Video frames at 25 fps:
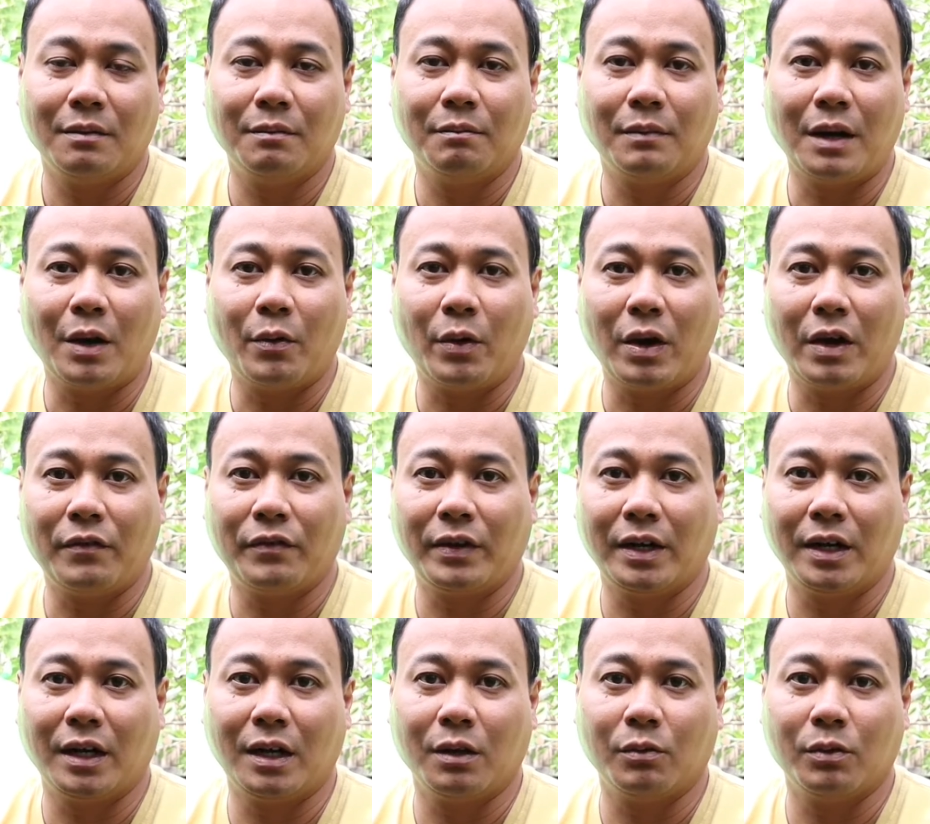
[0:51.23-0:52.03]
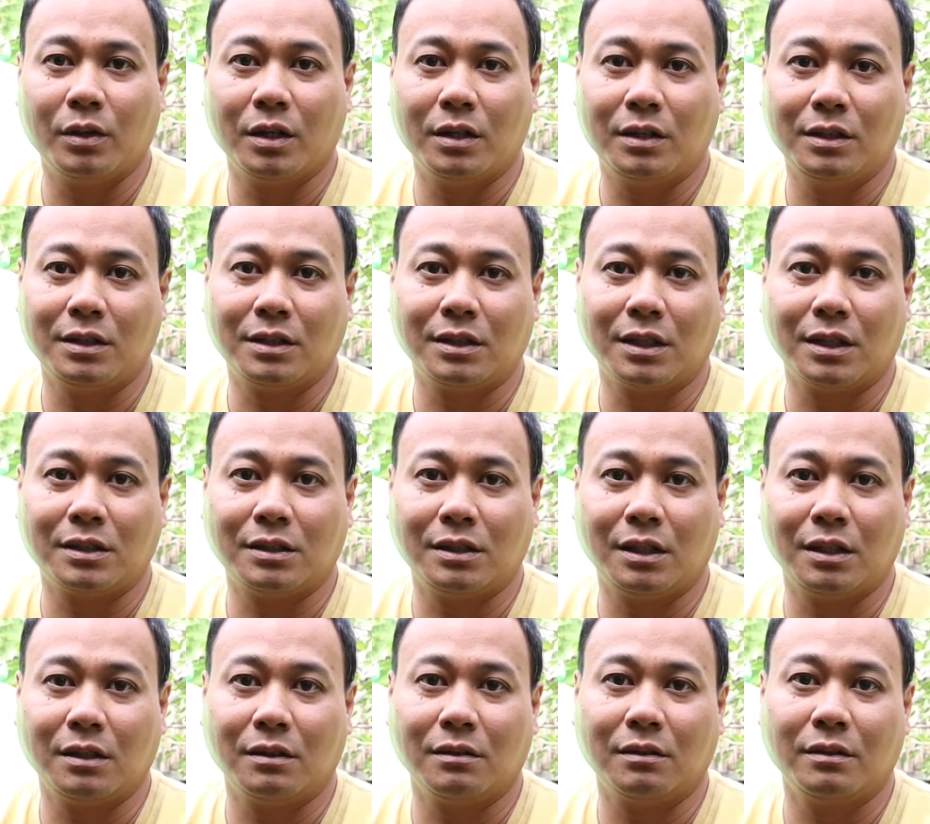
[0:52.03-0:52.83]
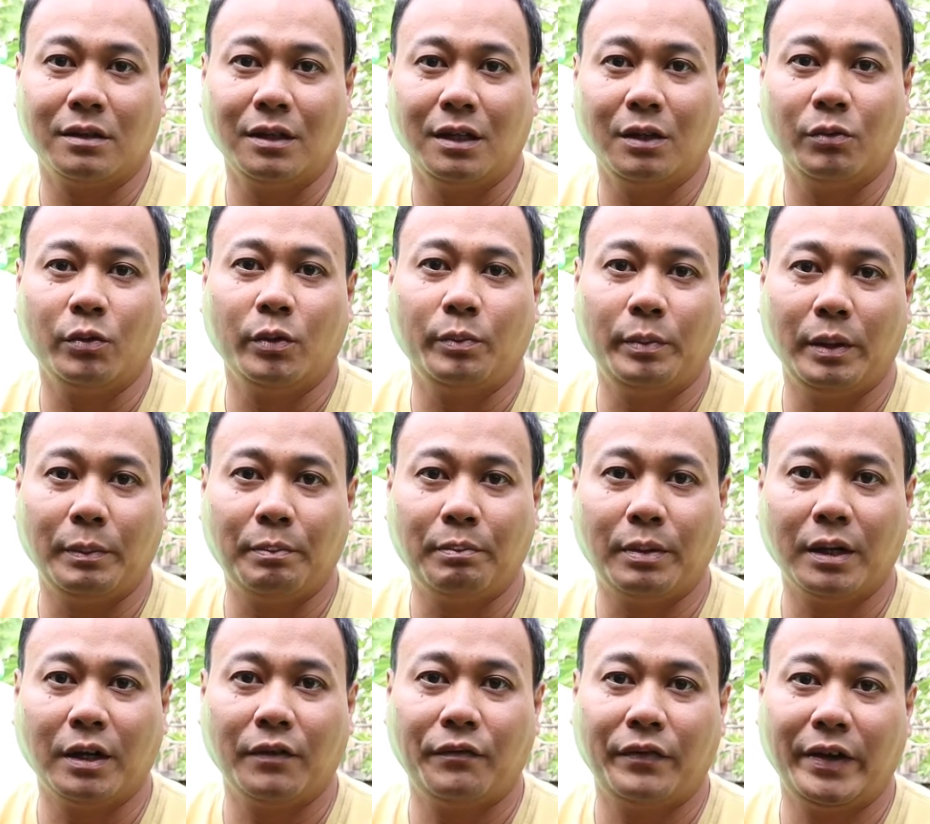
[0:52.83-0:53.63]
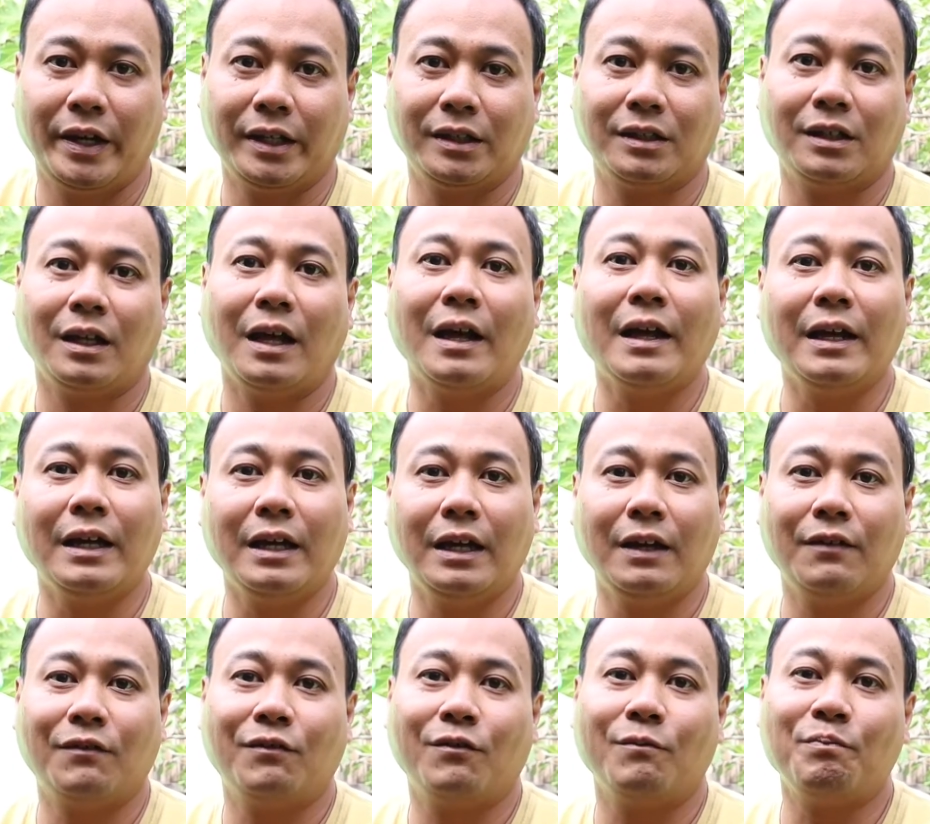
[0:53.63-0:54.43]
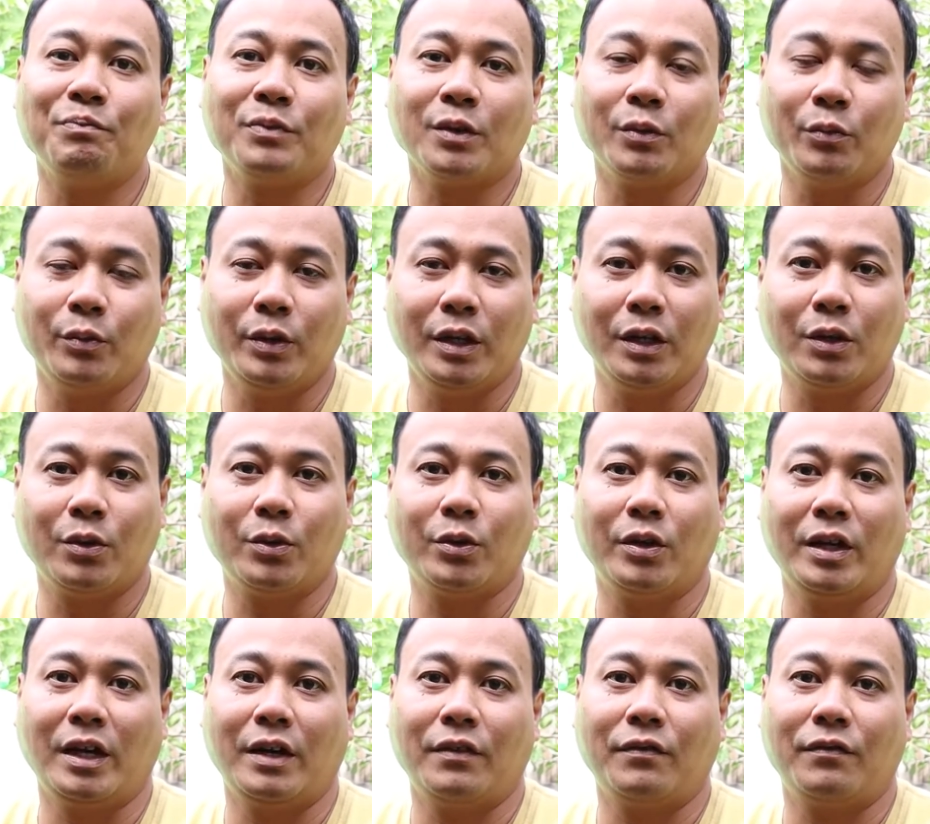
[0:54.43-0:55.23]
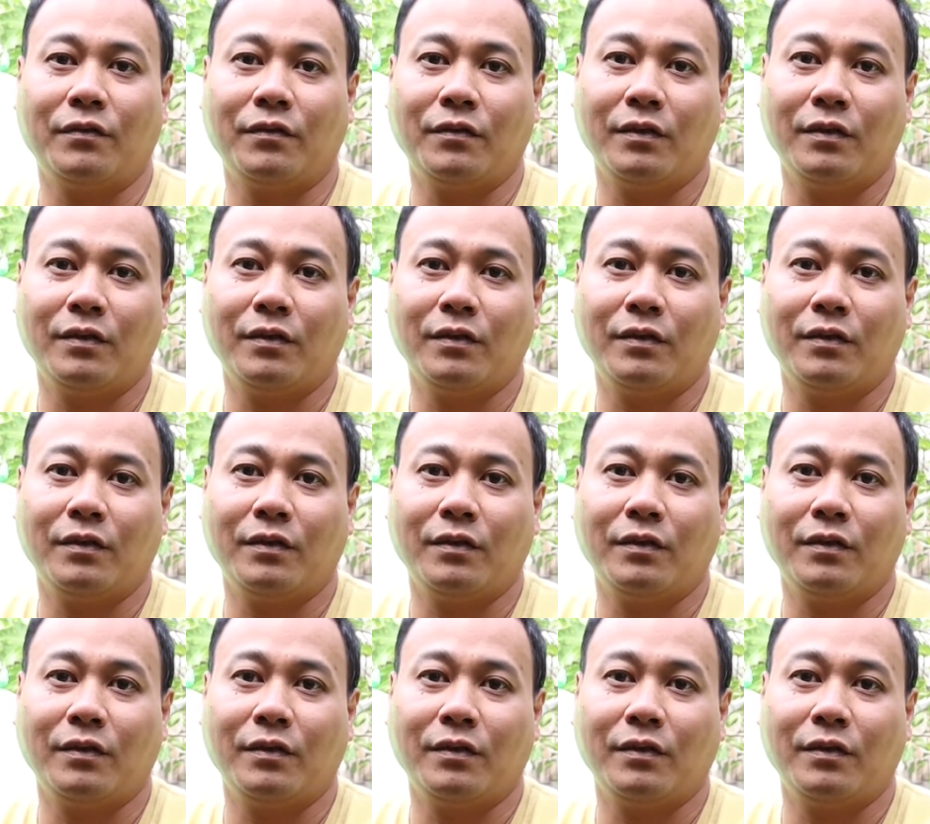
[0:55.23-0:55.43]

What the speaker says: my wife and I were discussing it would be perfect if we could have